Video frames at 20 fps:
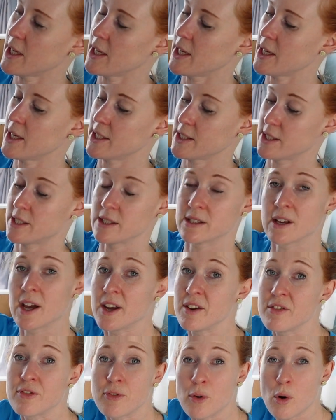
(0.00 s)
It's
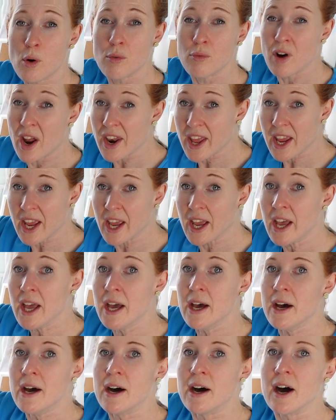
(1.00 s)
designed for running.
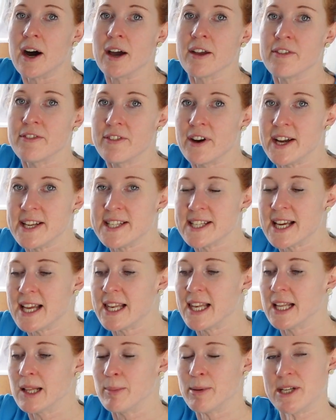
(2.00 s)
I find it a
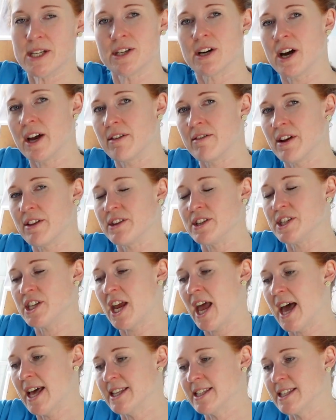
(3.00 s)
little bit tight around the
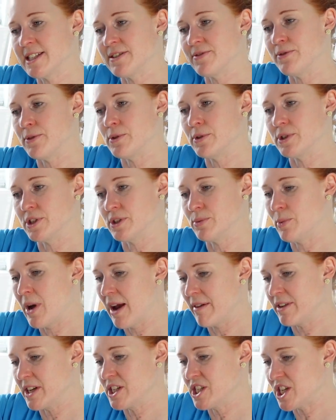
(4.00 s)
chest for just
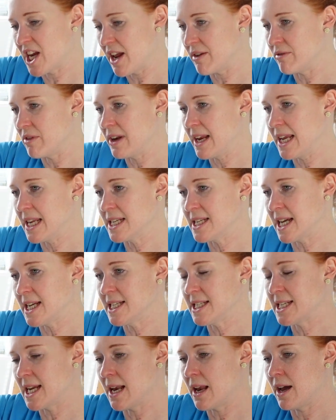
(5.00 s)
wearing generally in
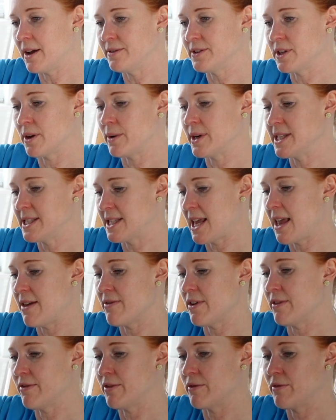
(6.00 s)
day-to-day life, so I save
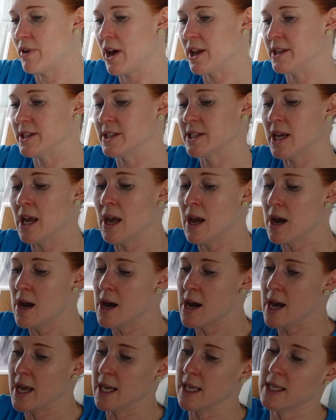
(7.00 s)
it for runs.
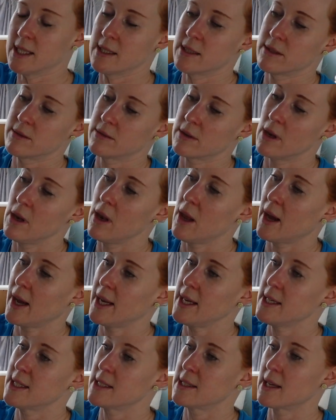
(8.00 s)
It's
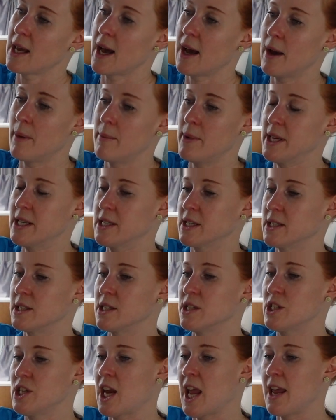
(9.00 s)
light, it
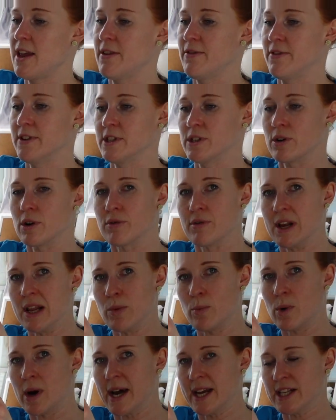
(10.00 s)
doesn't chafe, it's got really
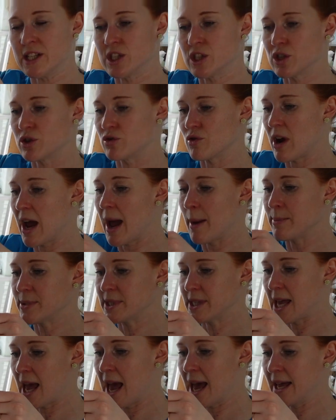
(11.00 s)
wide
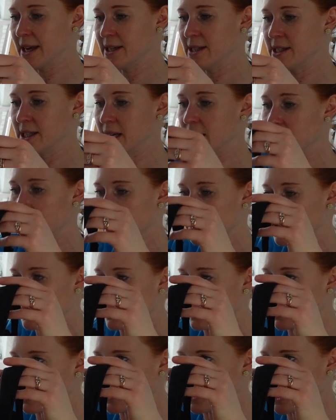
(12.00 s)
straps, and it
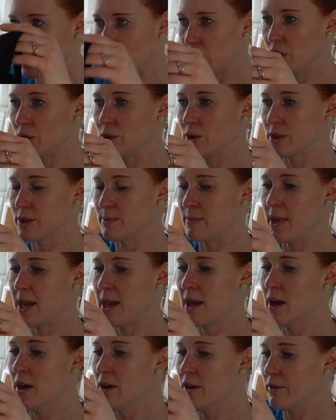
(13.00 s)
secures
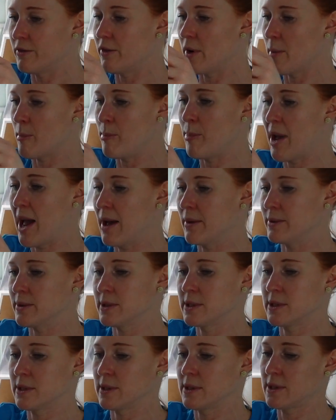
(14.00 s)
me from
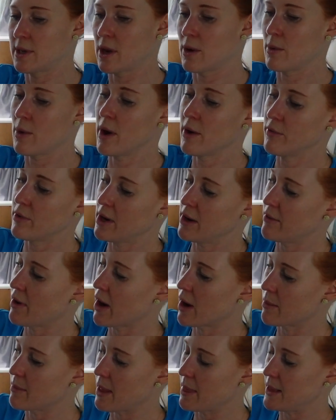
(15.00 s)
bounce, so I really
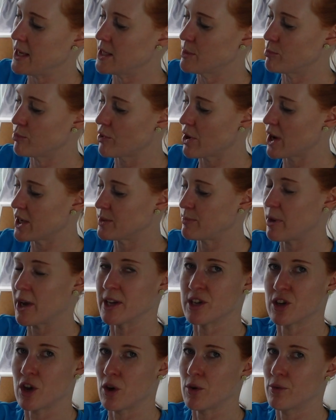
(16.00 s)
recommend these bras, but
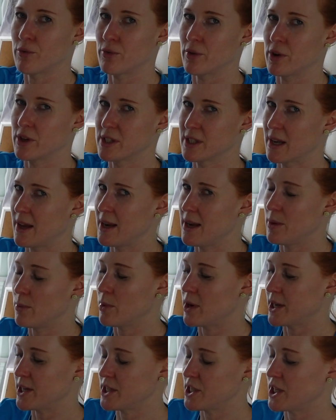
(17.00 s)
I'd go for a slightly
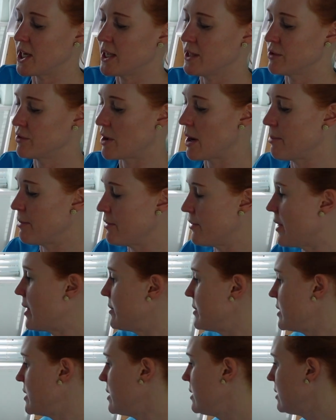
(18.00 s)
wider chest strap if I
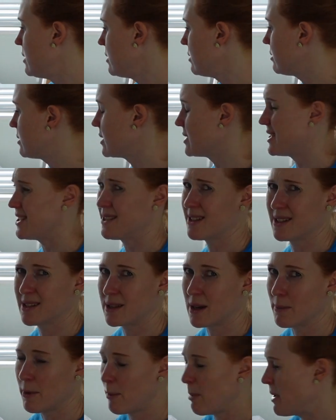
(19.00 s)
was you, because it does
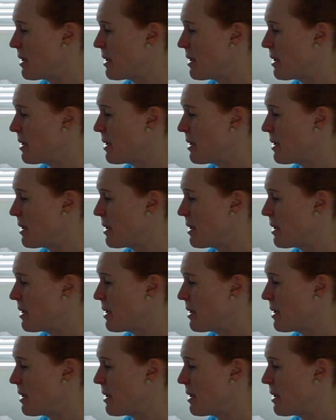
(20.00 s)
come up